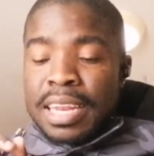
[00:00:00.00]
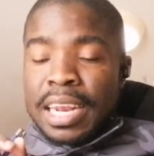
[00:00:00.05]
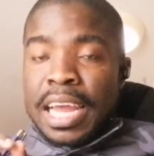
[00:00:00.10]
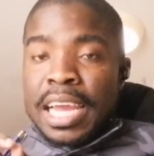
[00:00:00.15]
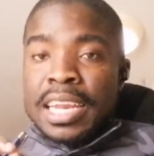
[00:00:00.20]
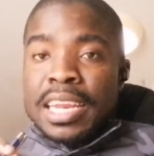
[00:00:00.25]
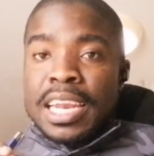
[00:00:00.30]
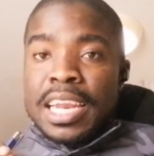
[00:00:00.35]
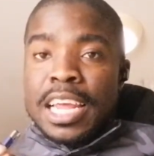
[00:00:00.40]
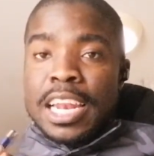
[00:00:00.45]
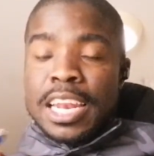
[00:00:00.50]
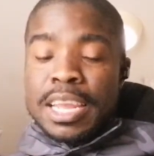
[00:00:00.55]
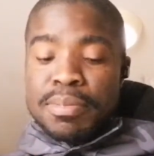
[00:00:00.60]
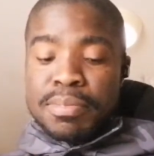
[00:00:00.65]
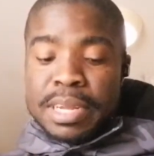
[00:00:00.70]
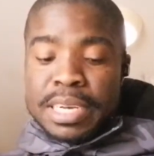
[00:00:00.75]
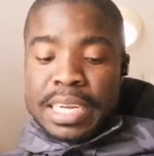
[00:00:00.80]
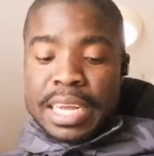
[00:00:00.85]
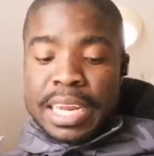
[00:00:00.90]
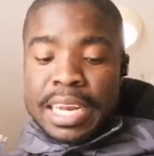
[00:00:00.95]

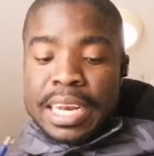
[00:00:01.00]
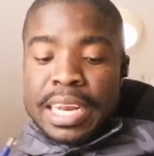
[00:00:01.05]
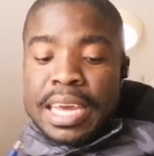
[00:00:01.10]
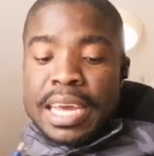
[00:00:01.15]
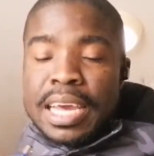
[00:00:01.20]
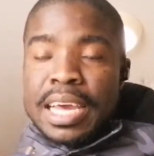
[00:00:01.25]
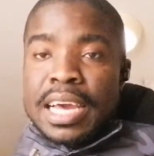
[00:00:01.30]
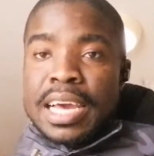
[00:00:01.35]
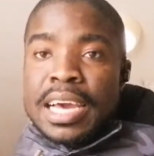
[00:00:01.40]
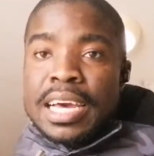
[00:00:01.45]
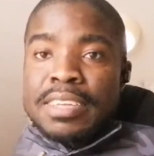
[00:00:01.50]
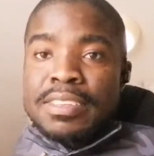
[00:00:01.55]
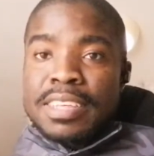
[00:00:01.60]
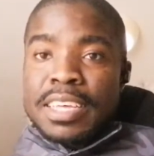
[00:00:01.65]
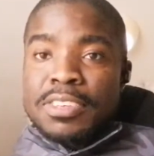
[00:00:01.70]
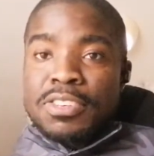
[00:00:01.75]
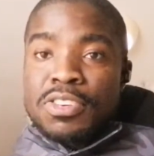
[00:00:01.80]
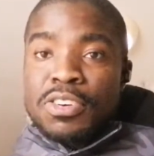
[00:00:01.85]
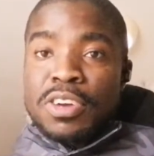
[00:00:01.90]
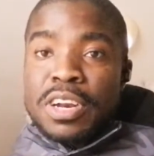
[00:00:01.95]
limited
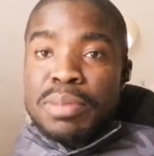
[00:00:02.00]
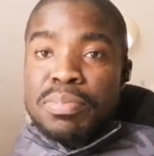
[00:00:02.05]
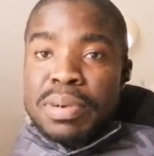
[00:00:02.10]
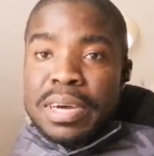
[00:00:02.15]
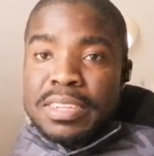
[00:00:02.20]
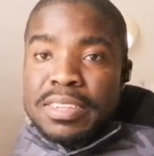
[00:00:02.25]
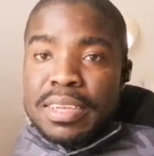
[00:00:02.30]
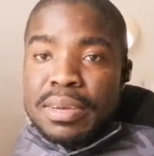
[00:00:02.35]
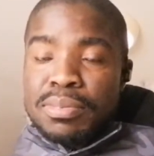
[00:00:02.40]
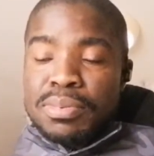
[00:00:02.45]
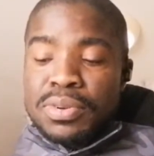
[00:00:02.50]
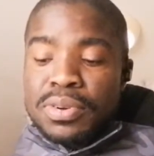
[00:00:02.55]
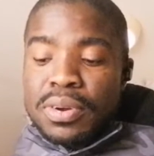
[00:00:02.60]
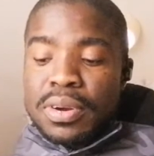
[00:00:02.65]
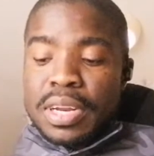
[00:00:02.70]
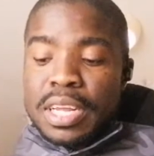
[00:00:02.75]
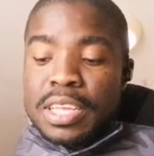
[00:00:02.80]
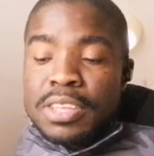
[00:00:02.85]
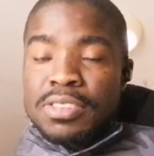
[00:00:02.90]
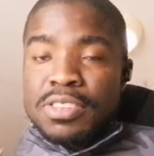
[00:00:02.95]
sensory
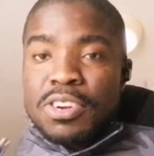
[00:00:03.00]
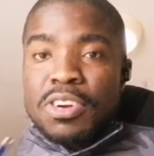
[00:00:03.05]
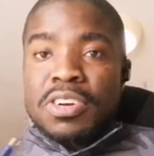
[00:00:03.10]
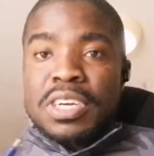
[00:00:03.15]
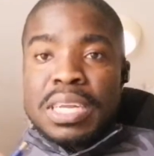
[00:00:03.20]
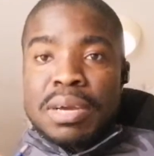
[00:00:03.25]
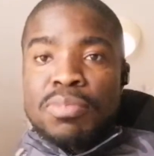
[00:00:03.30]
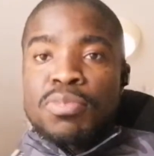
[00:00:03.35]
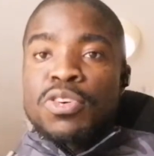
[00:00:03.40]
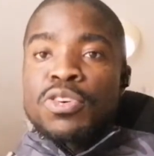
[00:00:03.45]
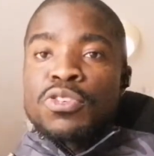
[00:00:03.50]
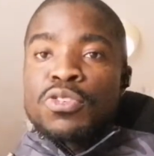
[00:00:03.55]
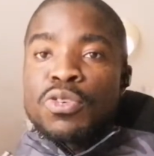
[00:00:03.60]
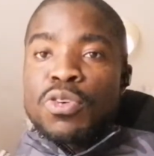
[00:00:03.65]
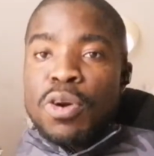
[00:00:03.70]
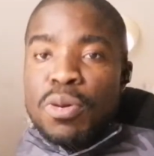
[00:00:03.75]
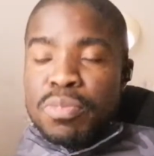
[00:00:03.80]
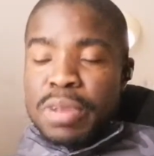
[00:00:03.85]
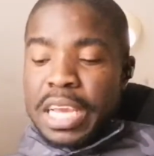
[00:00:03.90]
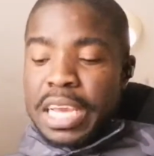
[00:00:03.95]
perception. He's not able to
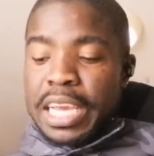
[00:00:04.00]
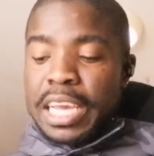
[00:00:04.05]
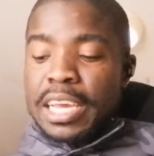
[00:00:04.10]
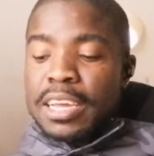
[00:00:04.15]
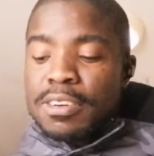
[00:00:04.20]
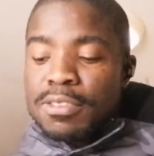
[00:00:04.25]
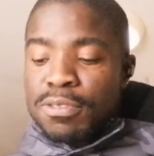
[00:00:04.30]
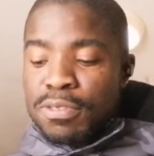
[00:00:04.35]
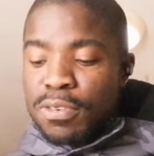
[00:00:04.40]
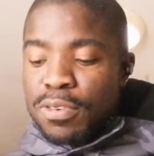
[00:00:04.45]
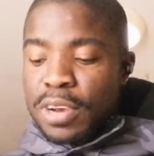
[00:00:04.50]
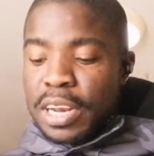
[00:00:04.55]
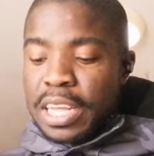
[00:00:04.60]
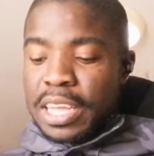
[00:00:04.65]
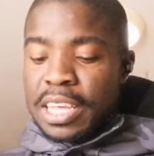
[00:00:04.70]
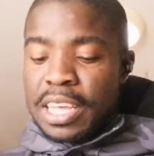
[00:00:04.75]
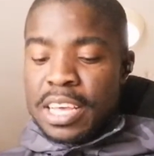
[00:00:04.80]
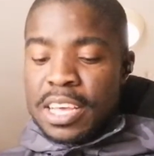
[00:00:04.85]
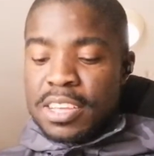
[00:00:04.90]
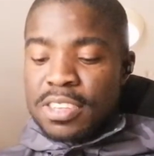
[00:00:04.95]
communicate
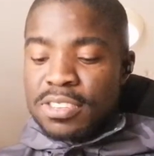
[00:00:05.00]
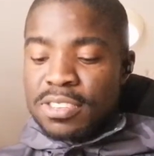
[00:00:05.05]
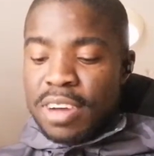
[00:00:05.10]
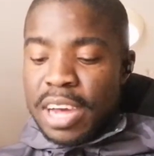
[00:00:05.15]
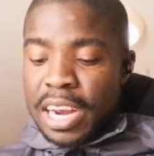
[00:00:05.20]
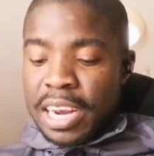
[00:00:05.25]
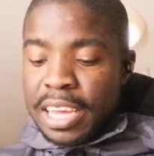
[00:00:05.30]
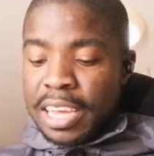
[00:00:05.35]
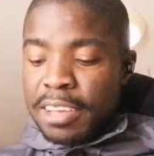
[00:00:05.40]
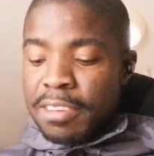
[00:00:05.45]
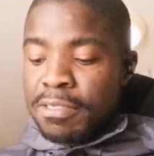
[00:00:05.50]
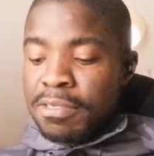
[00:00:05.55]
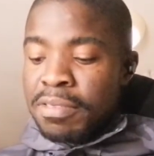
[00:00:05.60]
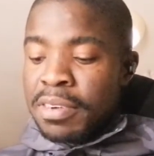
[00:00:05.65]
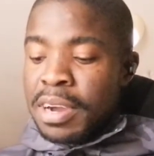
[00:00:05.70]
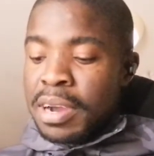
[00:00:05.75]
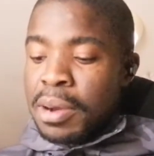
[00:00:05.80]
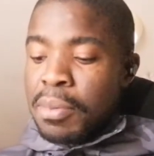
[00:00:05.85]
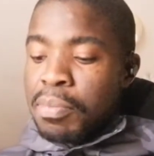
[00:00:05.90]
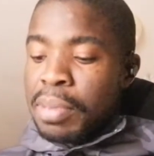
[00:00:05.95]
fully. So I'll
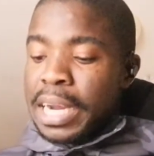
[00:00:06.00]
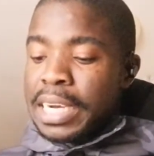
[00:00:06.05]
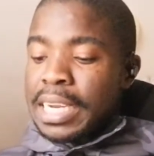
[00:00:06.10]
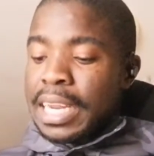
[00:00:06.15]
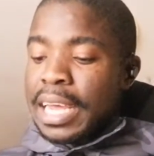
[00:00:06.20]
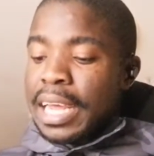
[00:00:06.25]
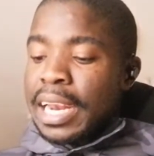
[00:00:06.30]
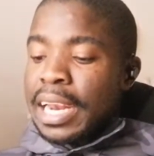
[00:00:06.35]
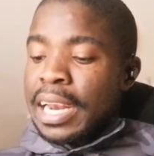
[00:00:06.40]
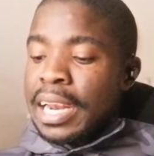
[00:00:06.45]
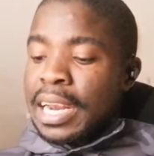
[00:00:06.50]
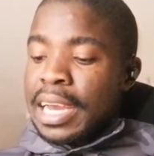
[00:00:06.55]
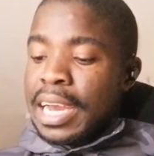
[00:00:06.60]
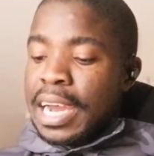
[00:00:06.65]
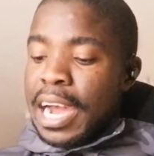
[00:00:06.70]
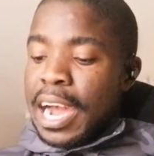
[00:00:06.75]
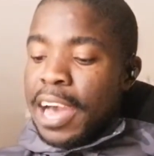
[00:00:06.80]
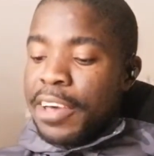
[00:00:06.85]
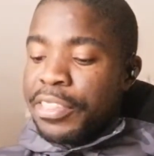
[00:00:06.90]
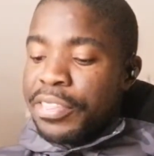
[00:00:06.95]
give Patel
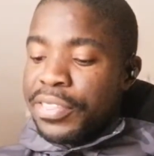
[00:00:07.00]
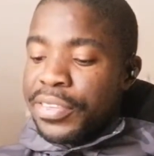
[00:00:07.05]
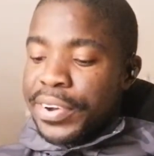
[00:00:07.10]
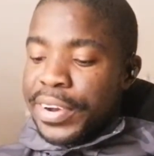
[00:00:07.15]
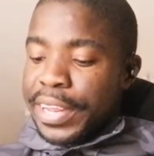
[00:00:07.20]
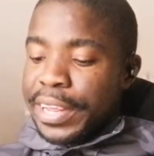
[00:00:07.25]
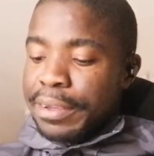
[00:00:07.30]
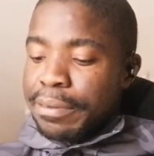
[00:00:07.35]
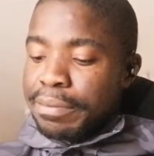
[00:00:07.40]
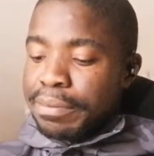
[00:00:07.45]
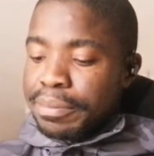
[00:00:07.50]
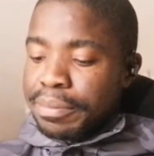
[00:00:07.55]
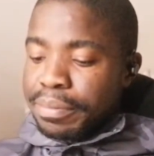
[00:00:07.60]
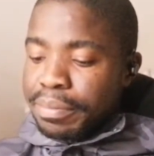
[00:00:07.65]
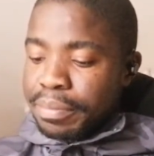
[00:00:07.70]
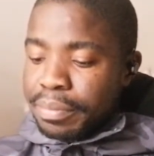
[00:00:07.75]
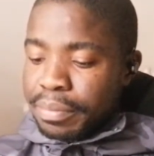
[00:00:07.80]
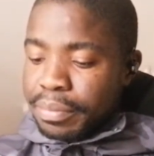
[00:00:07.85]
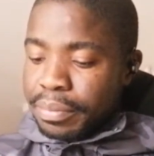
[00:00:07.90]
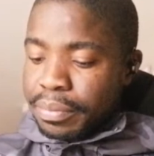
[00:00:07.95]
a 3.
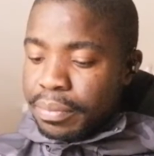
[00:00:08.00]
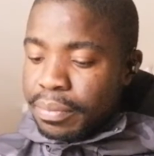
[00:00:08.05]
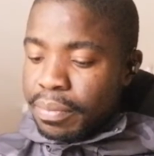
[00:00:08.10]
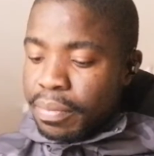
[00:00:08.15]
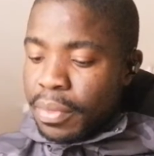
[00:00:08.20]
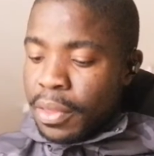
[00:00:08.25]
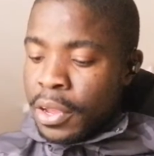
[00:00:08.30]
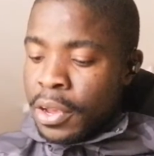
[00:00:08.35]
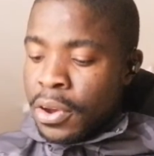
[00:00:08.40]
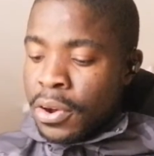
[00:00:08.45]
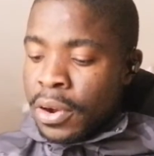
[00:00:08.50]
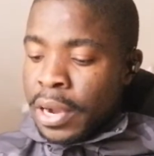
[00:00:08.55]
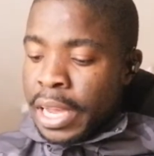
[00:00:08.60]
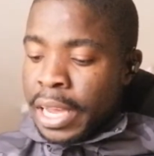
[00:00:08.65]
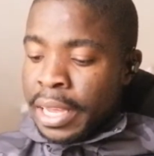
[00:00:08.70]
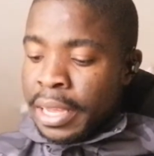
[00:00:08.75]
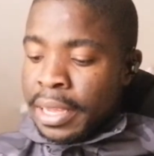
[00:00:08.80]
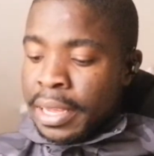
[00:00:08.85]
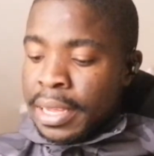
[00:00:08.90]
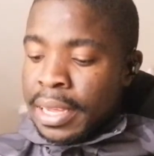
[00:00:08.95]

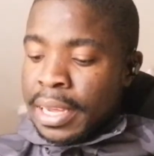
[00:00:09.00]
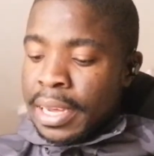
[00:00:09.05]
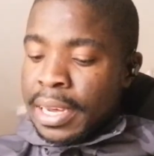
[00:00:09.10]
Okay?